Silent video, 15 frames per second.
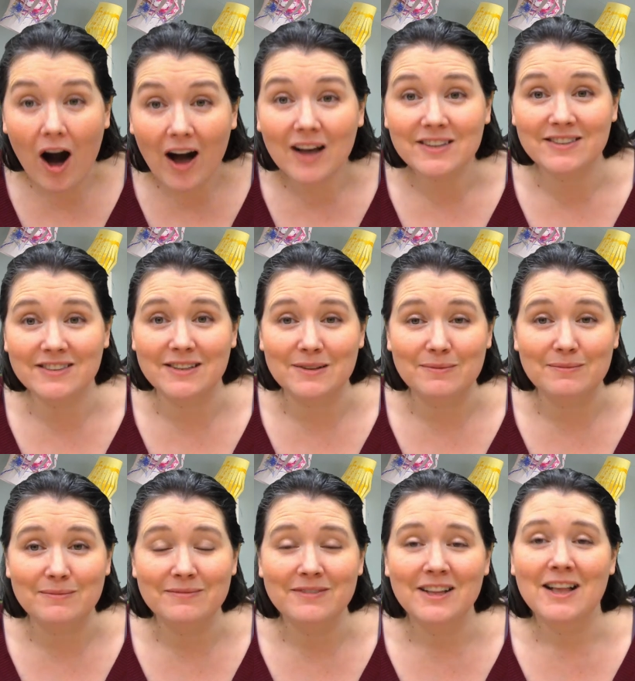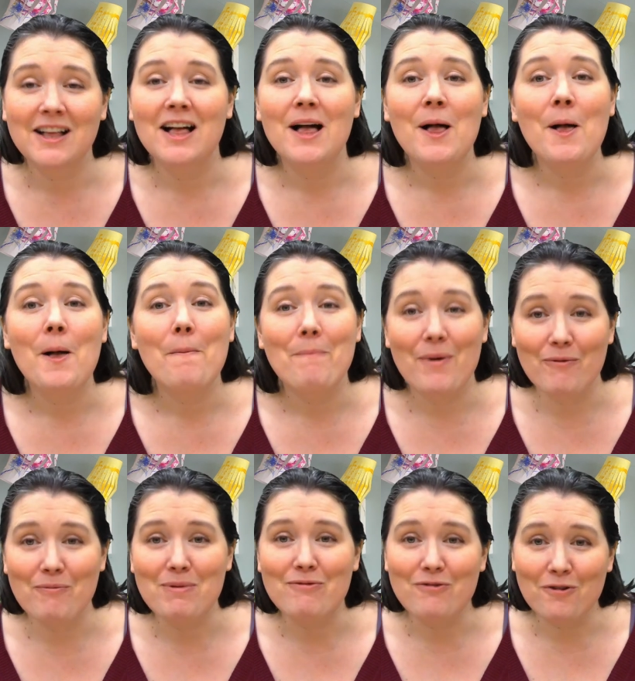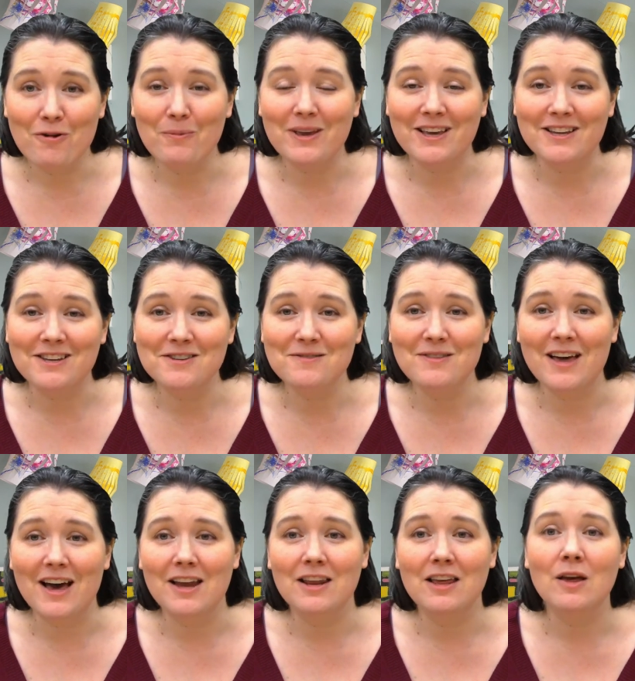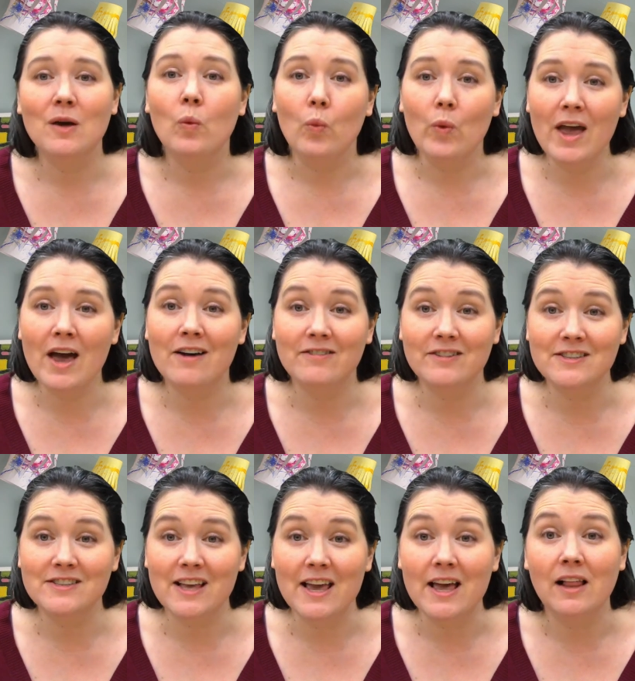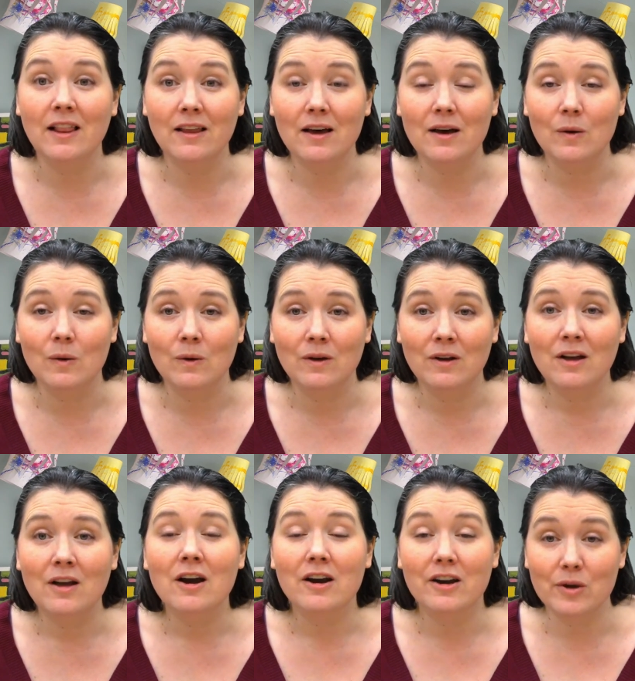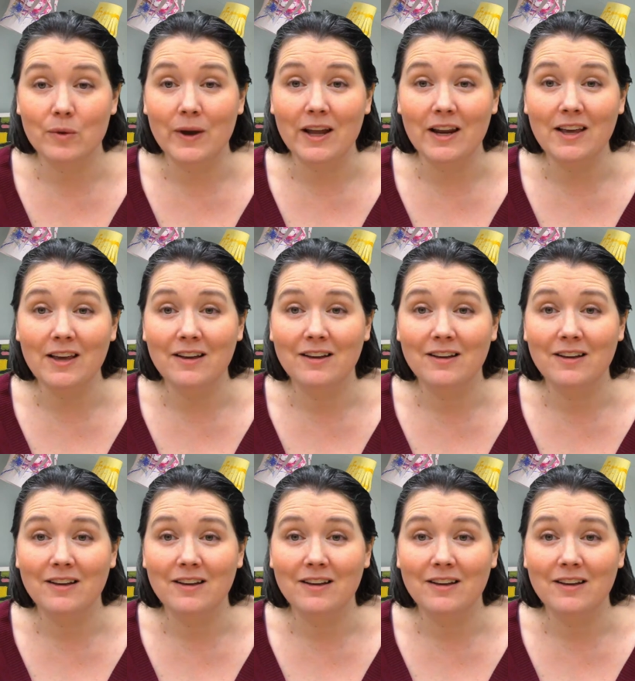Awesome! But before we can do that, we have to say hello. Are you ready?